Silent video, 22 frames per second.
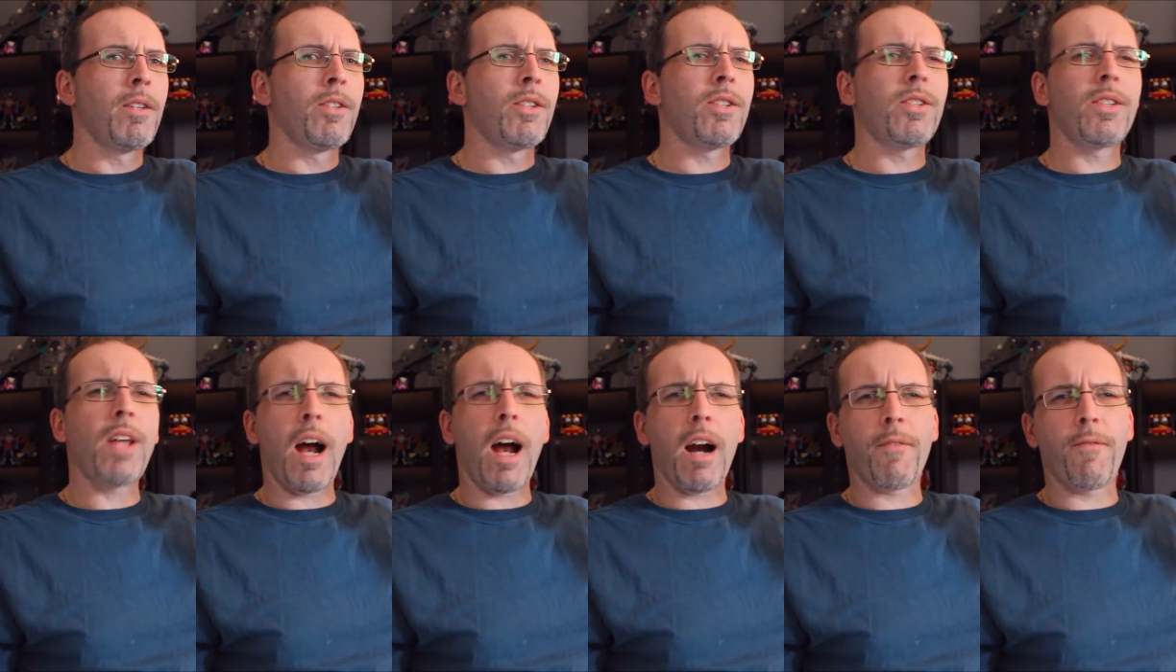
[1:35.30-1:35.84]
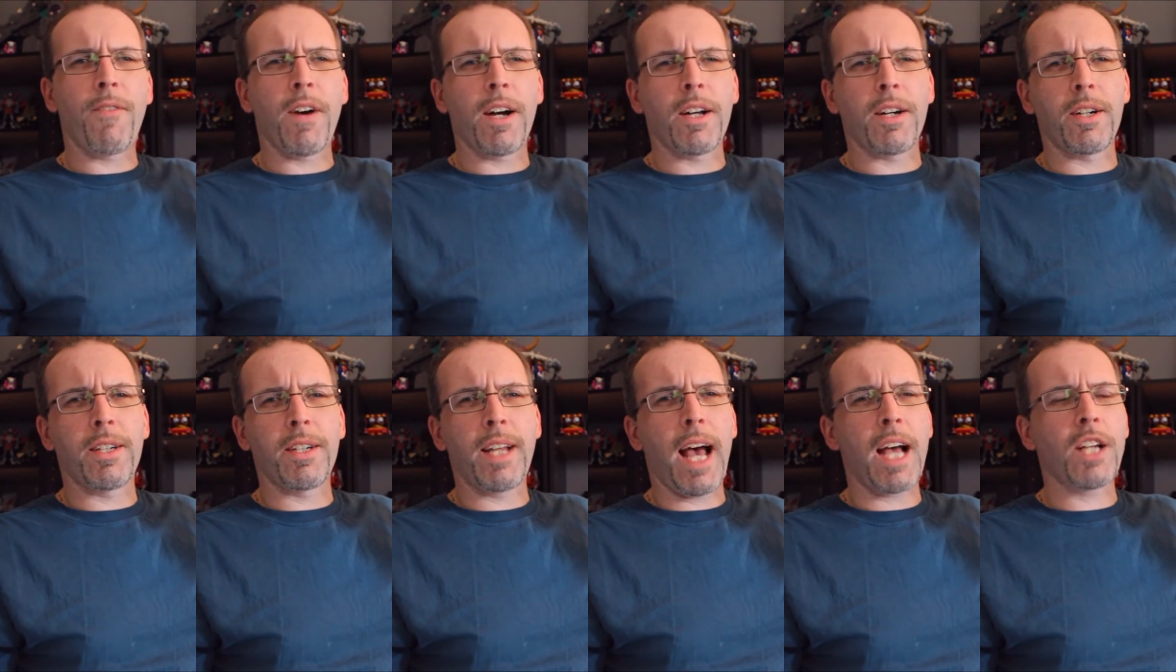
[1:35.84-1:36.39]

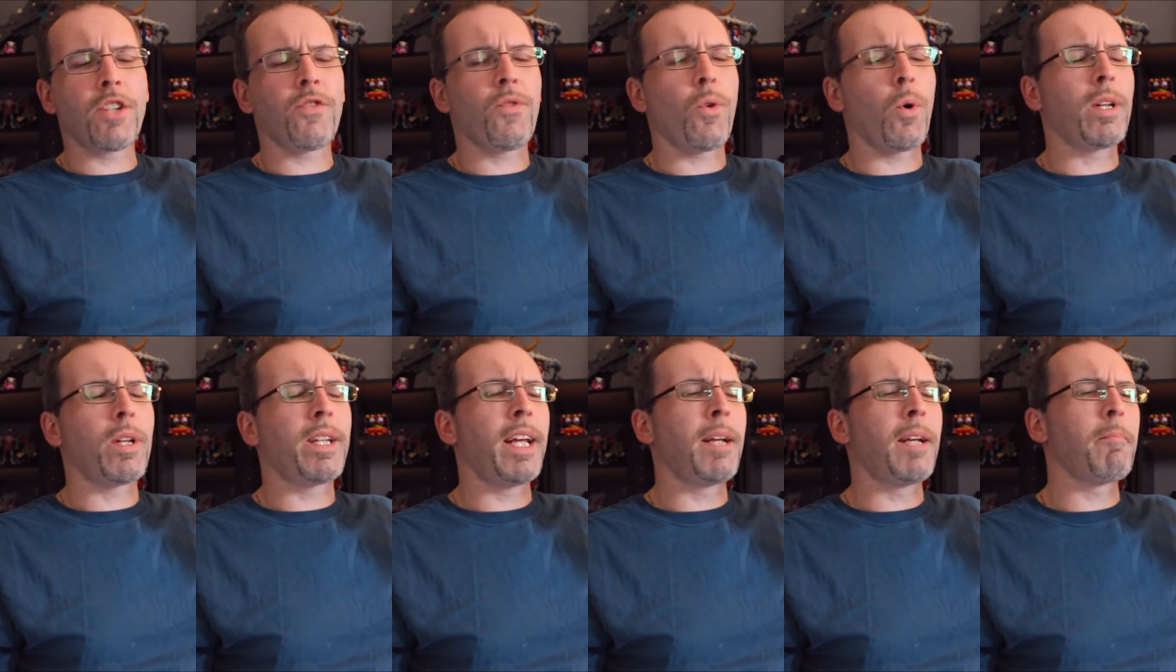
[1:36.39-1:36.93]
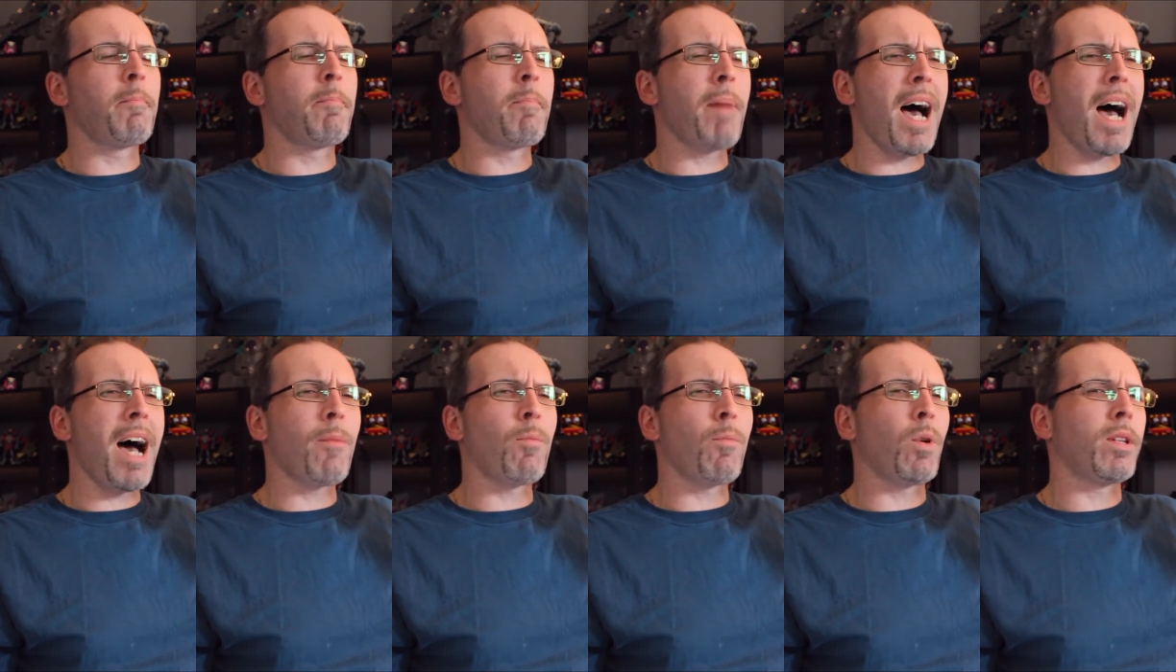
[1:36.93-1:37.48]
Starfighter-14,
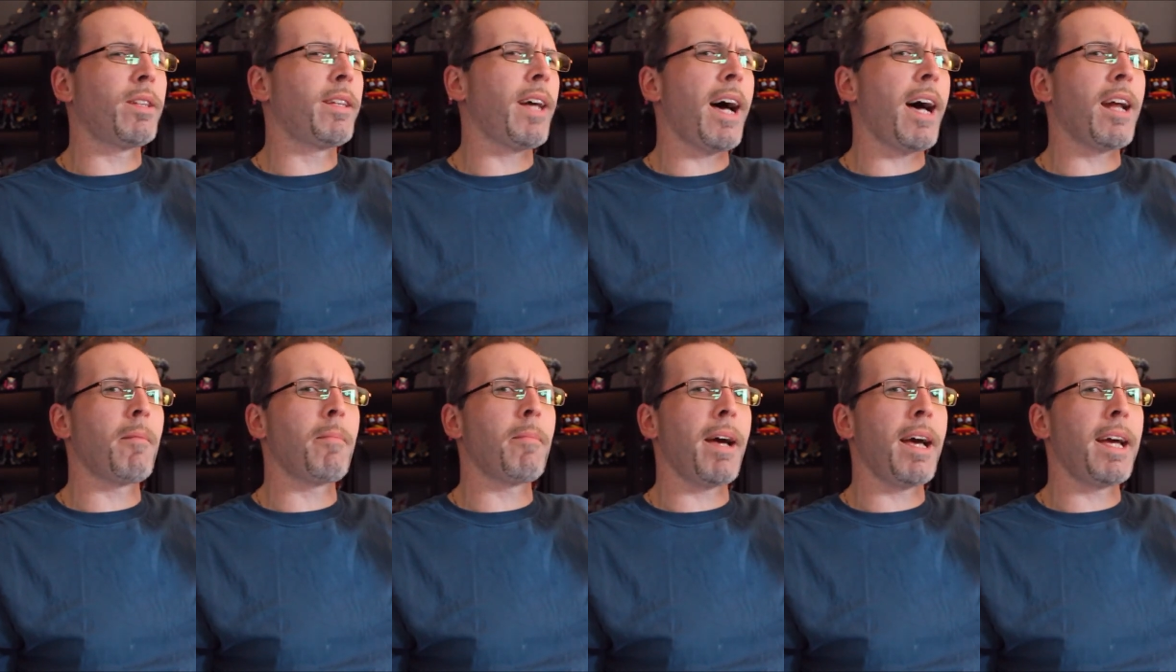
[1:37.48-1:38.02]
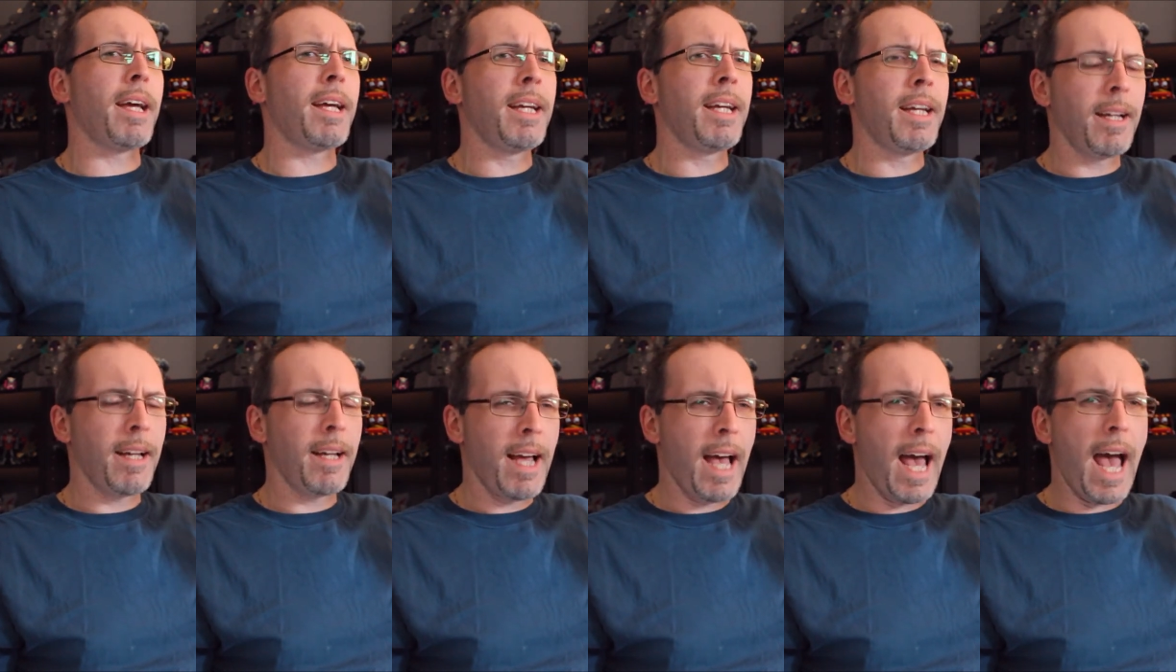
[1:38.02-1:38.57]
Bob Watanabe,
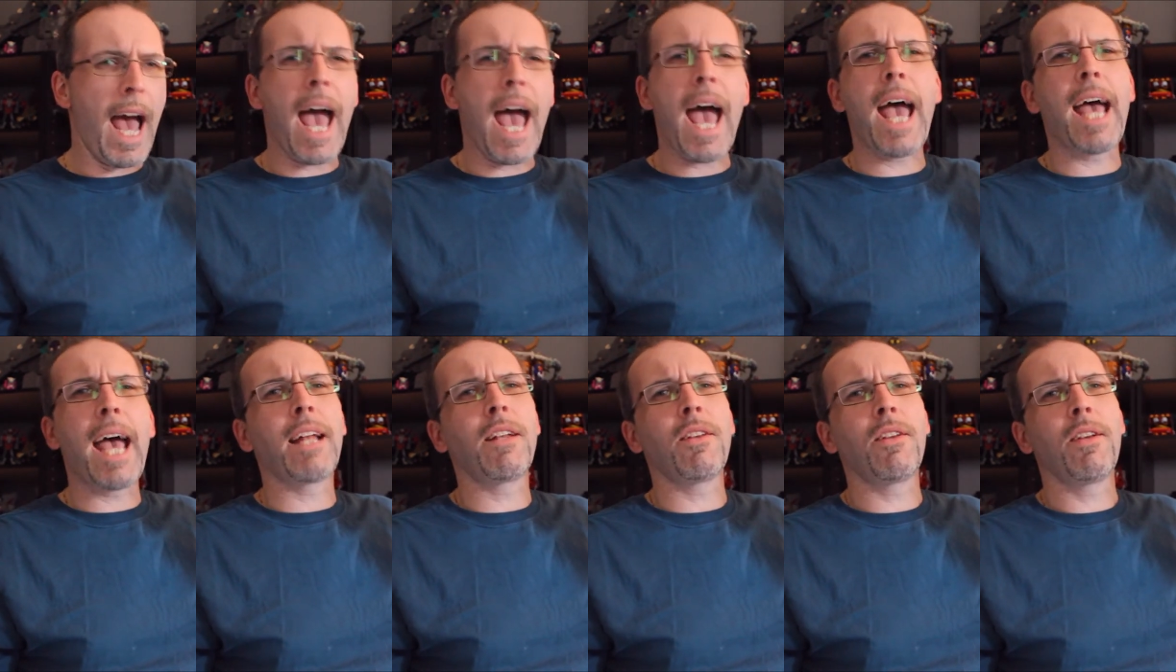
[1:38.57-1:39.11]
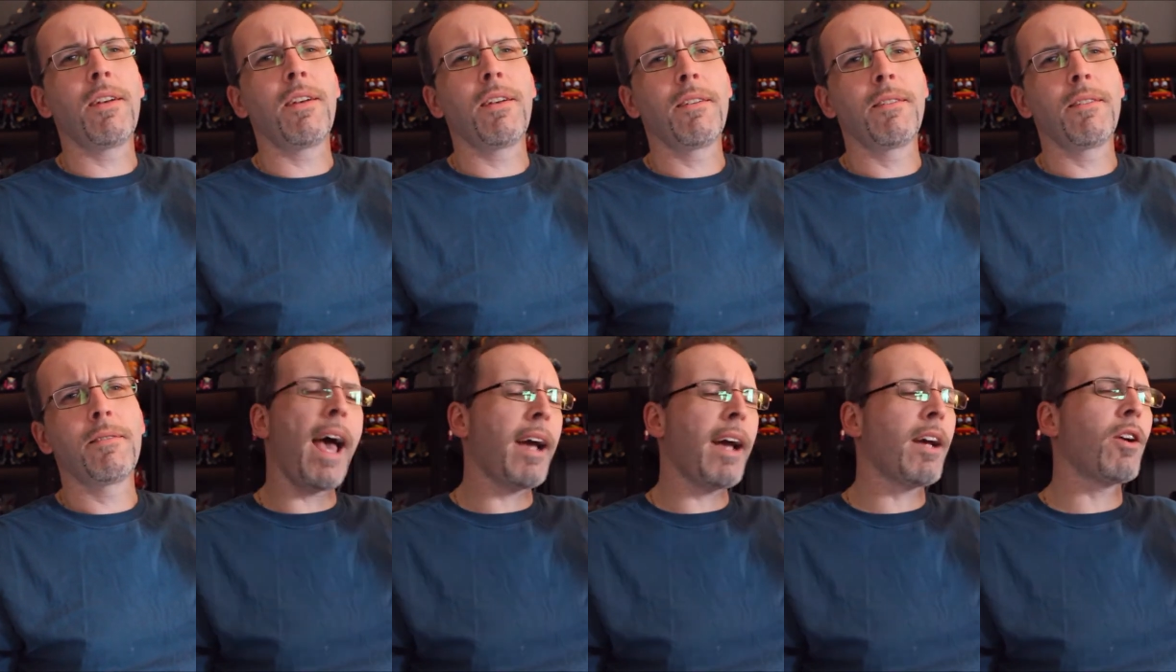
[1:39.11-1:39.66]
and
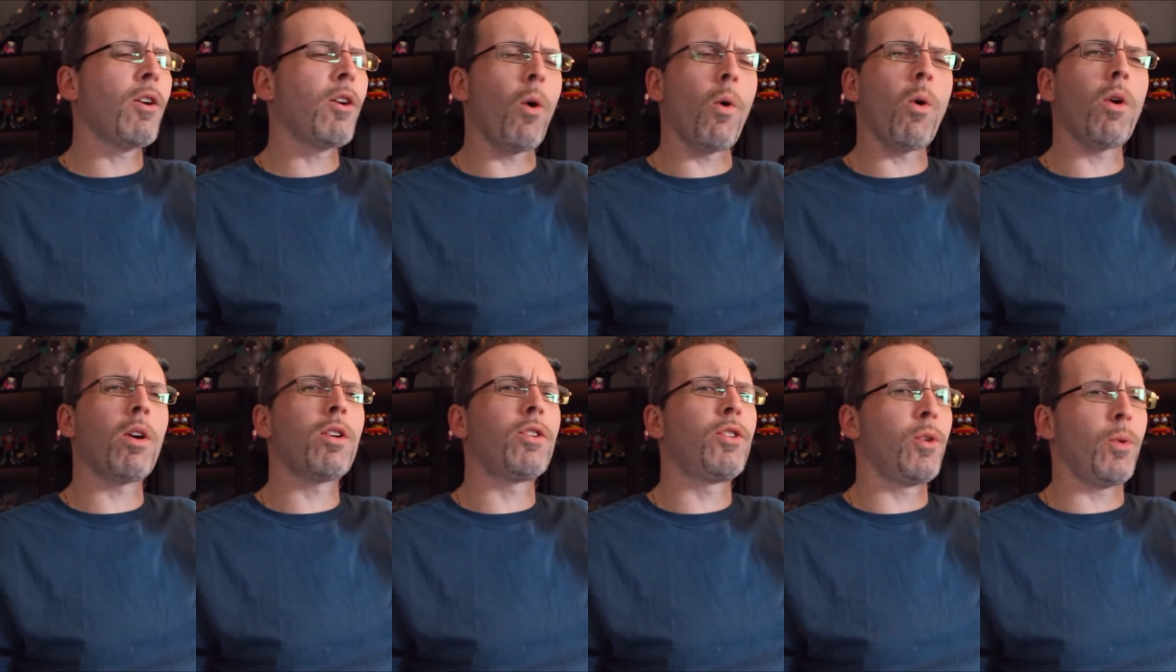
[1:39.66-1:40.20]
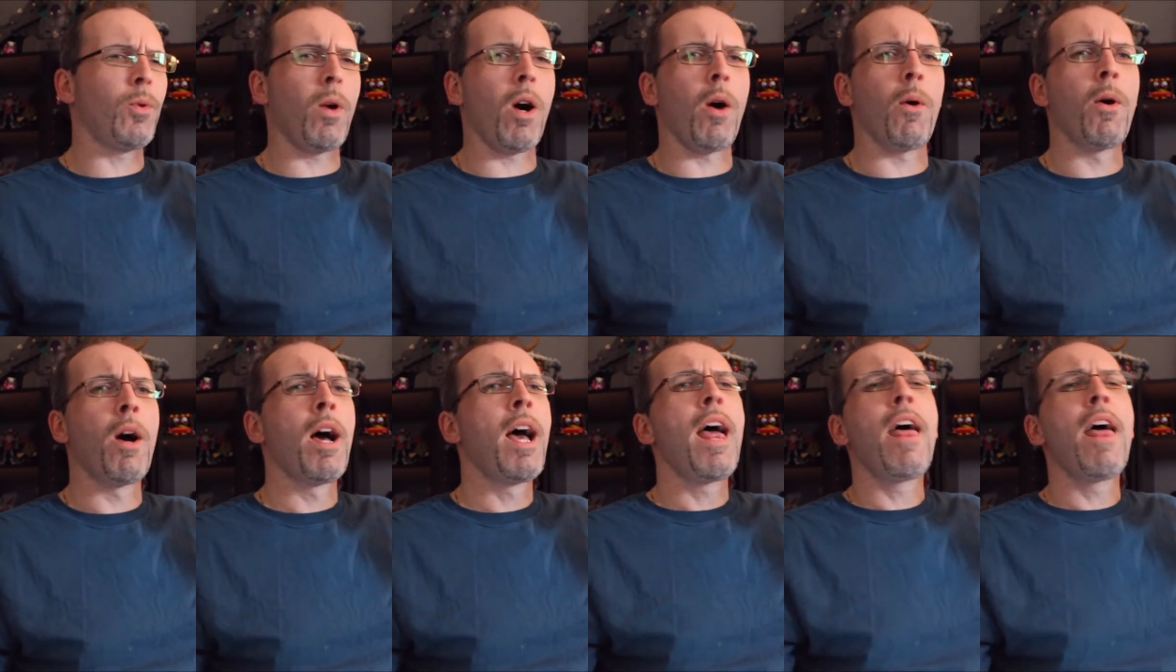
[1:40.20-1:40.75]
Core
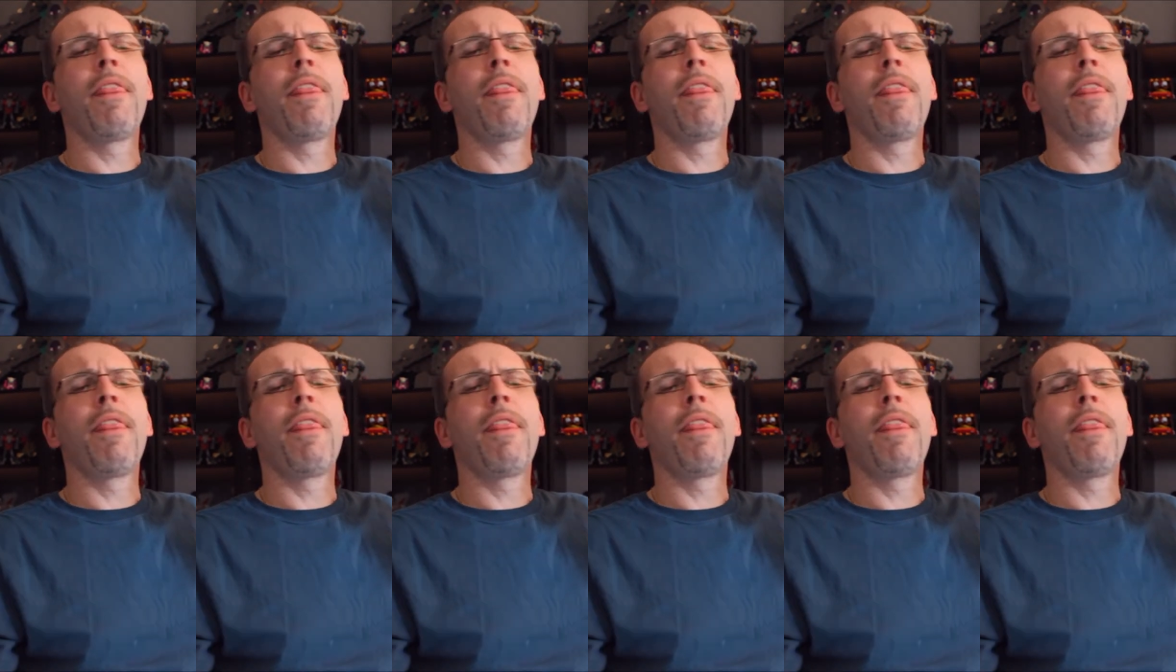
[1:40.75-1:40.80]
Duo.